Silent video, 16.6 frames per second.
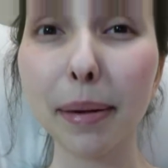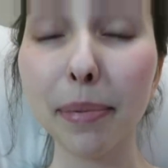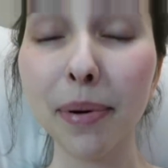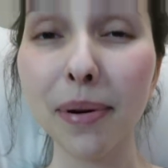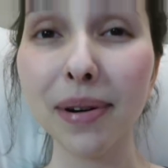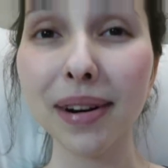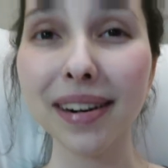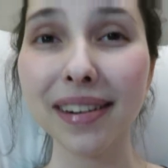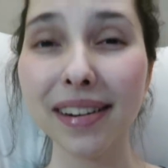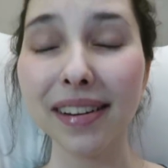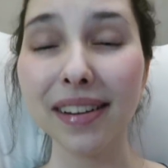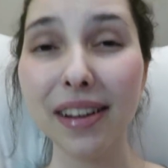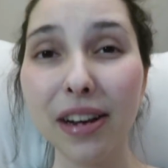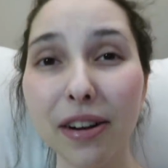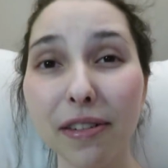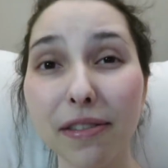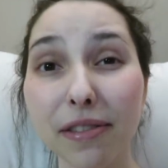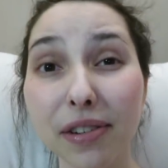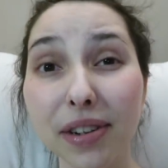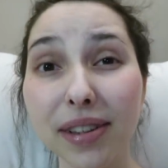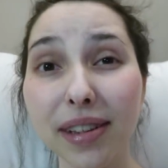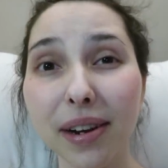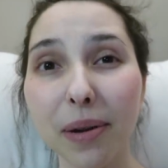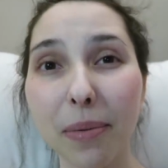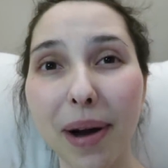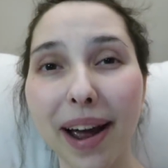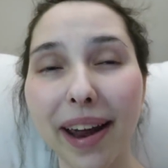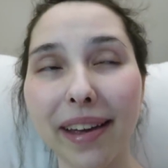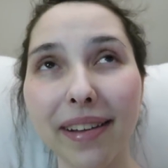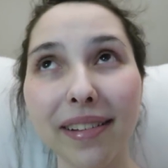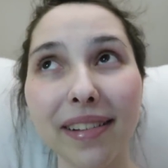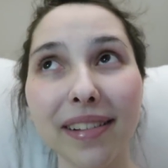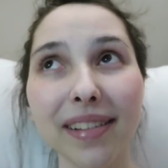my port for a little
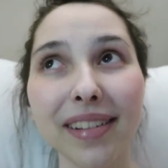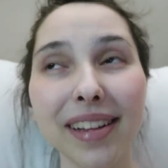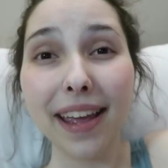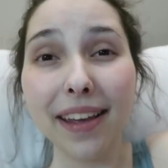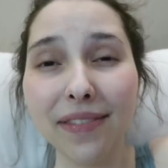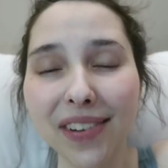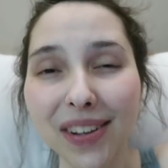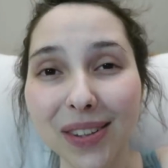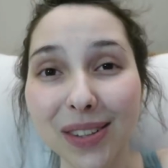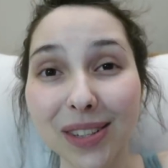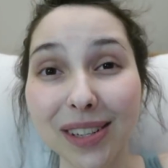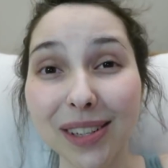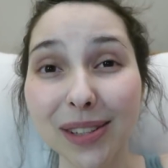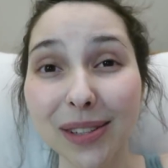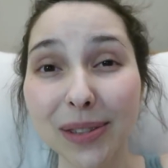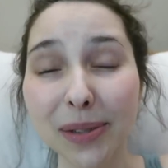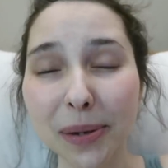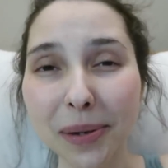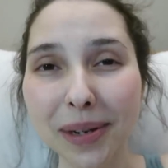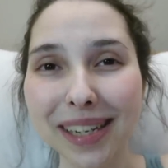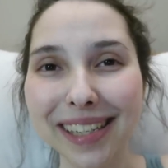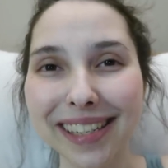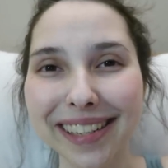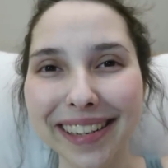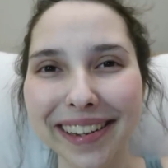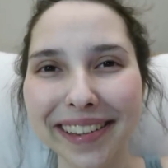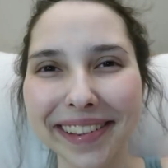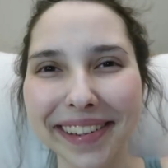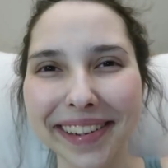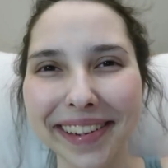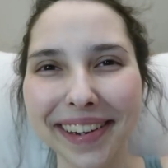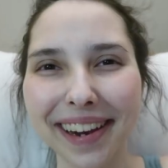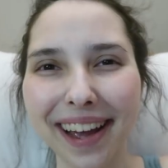while. It felt so good to get
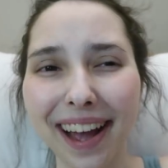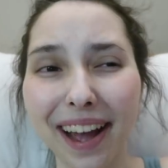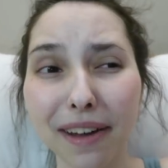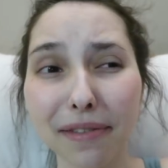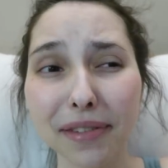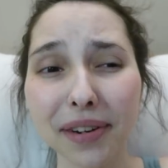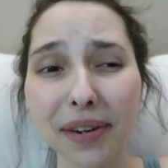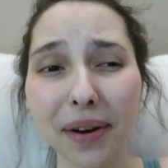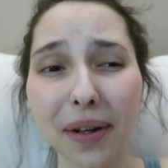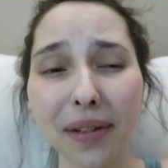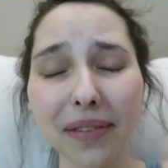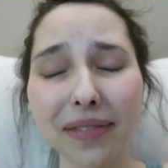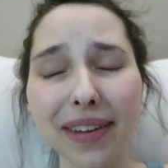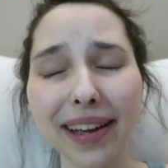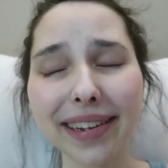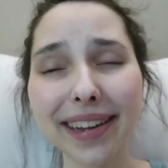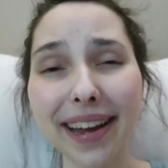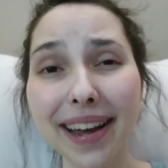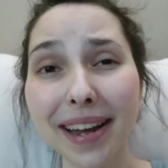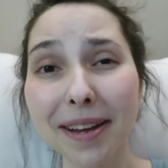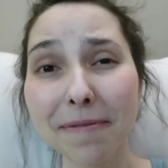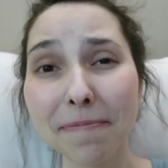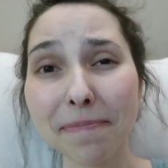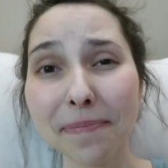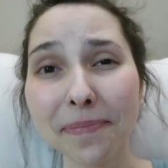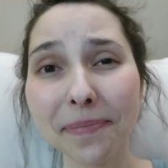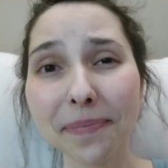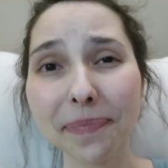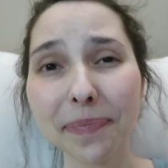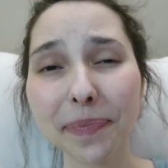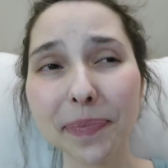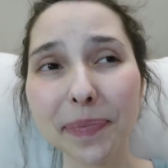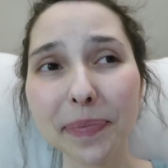clean after all of that time.
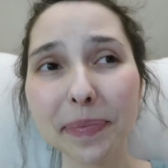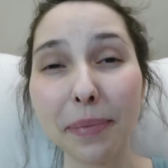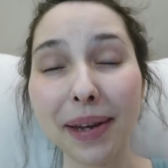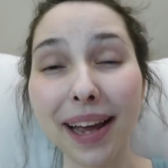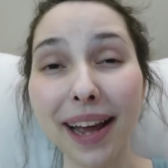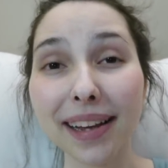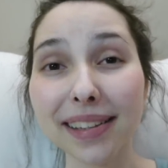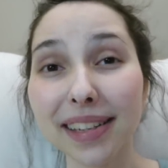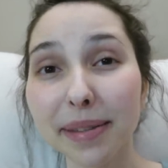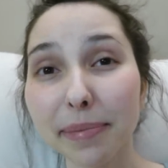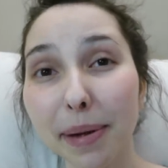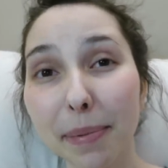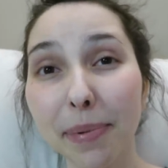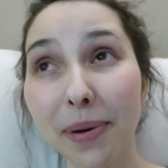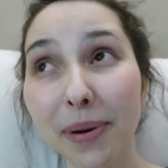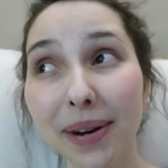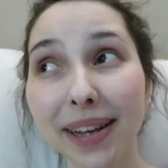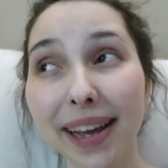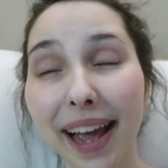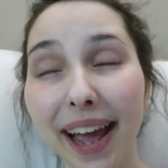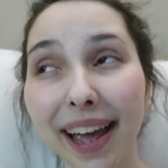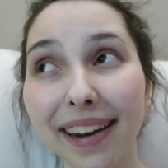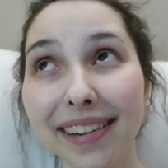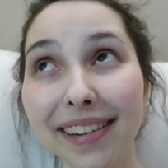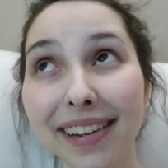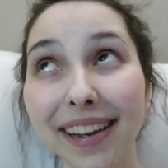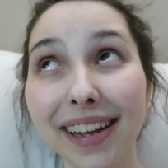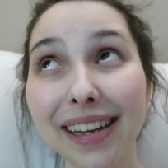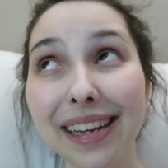Let me access my port again.